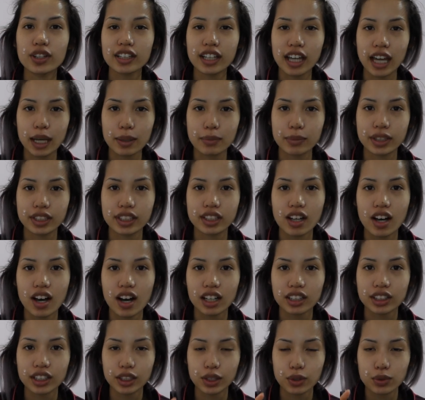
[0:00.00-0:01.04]
came
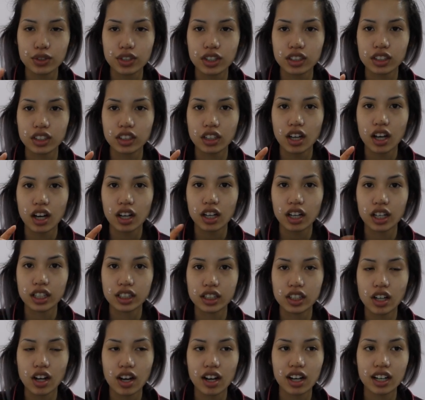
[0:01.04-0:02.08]
unlocked, like you saw the lock
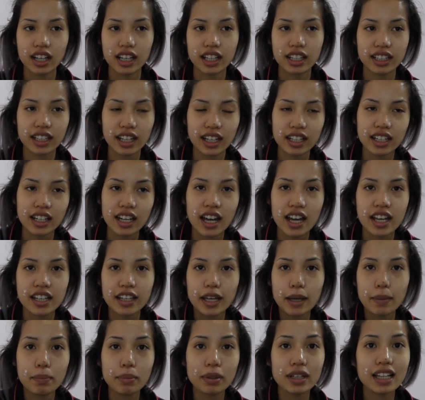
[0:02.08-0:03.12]
unlock, and then
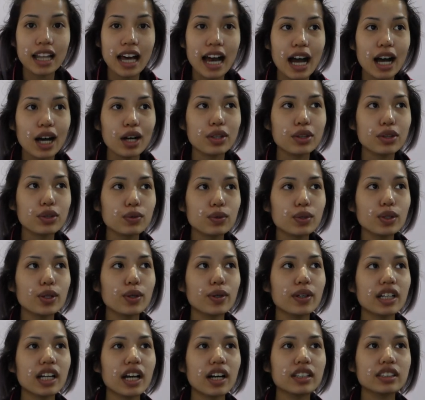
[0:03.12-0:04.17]
they plowed through,
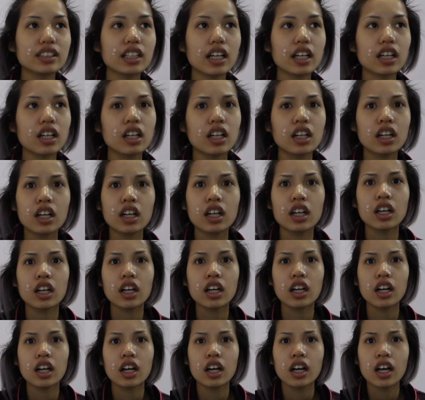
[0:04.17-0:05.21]
and I was like,
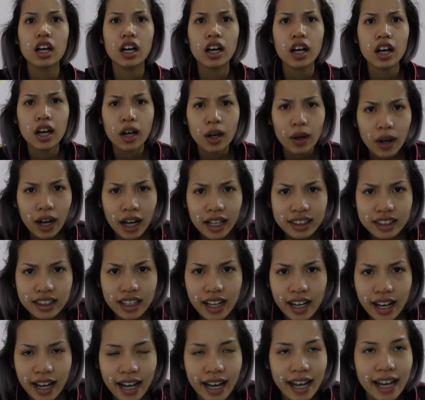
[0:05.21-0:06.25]
what the
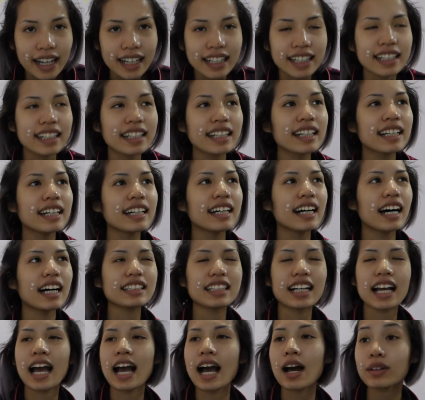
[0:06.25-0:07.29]
heck? I was
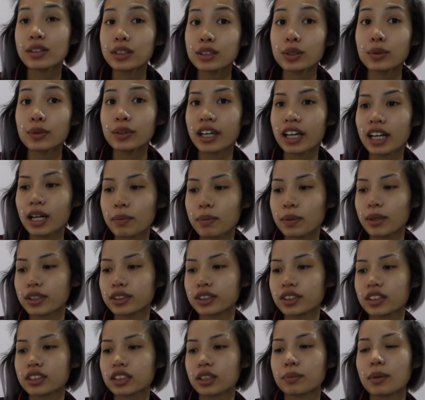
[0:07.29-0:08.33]
like, how did you get up here? So
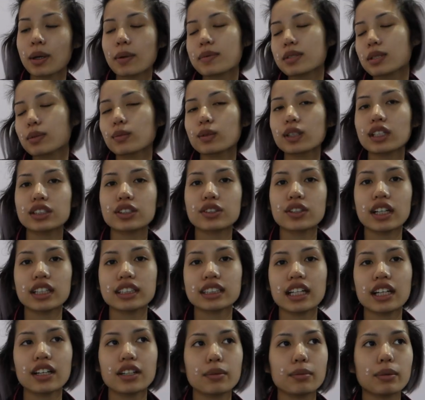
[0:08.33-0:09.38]
I was like, maybe someone let you guys
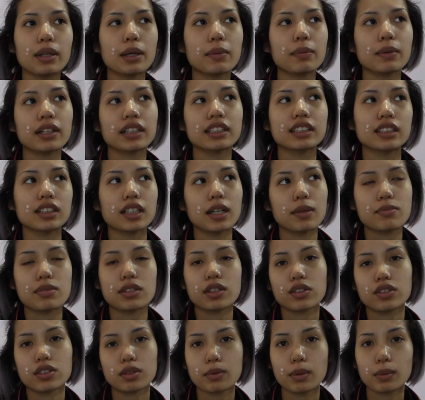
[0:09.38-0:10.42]
out of the playpen, because sometimes, you
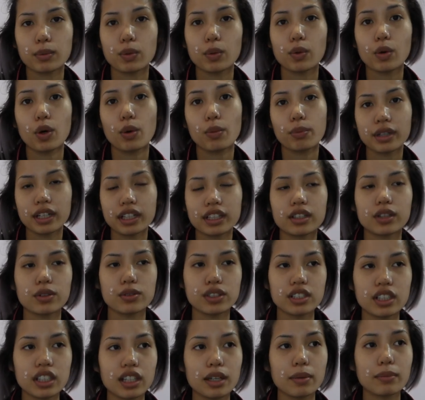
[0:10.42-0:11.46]
know, some people will open it to go
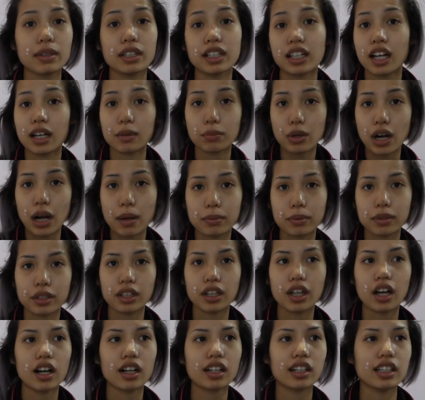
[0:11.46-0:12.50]
see them and not properly
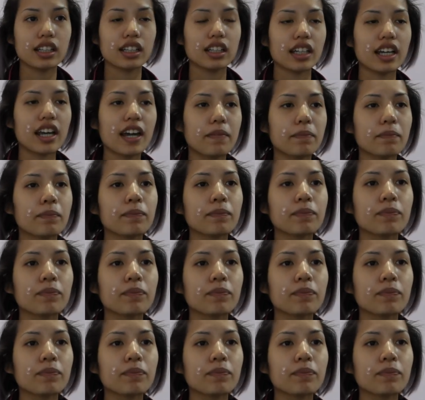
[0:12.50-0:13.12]
lock it again.